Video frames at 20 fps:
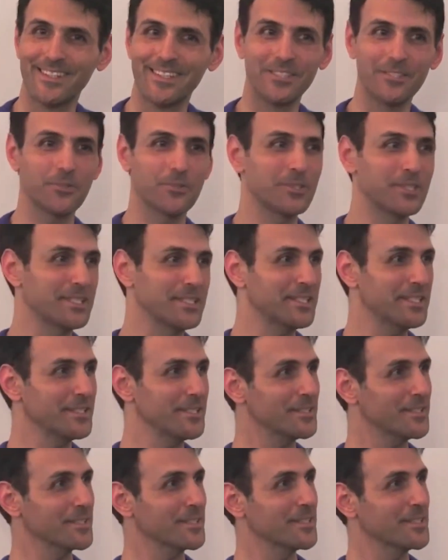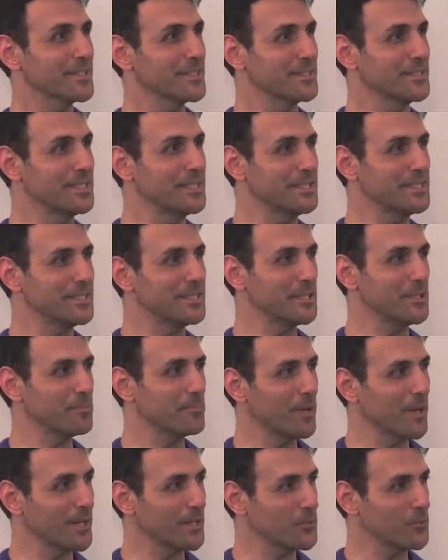So this is the
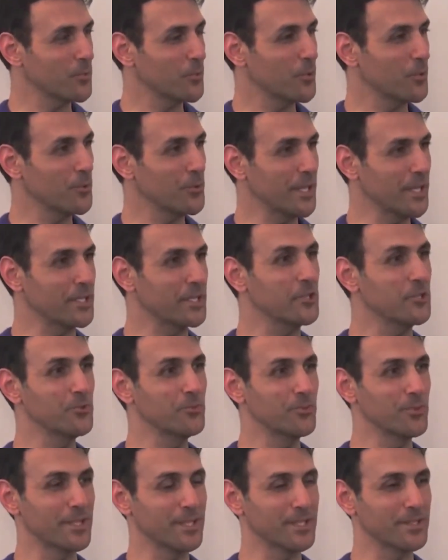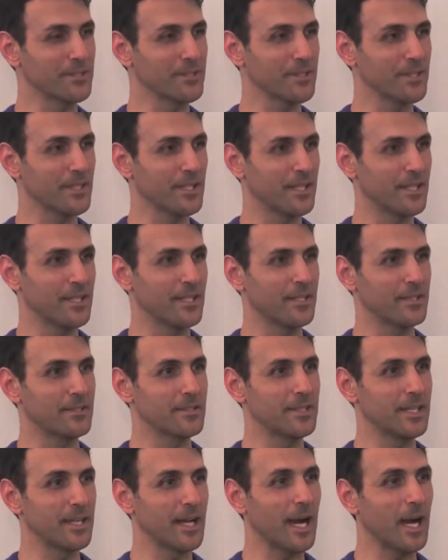part where we accumulate.
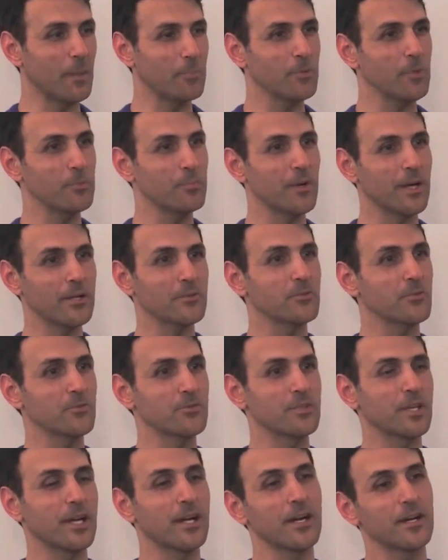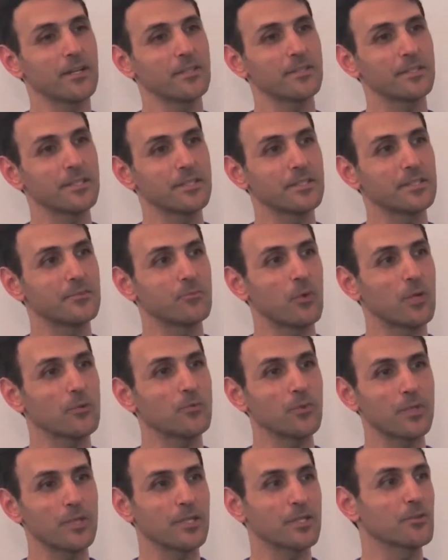The upper part of the heart is
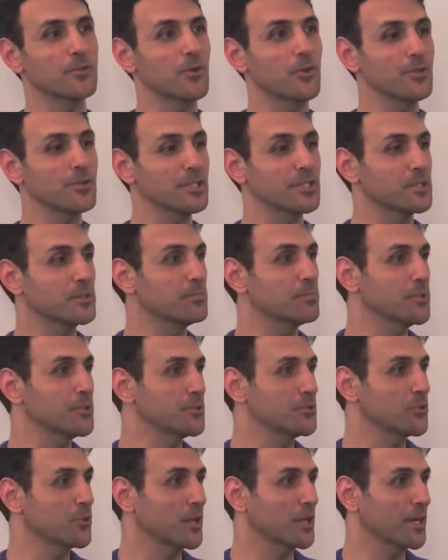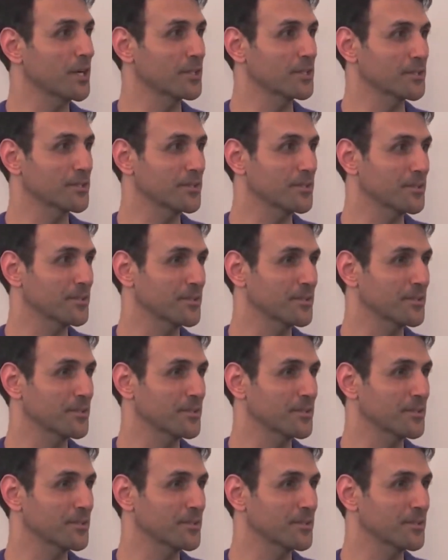what we can call the spiritual heart.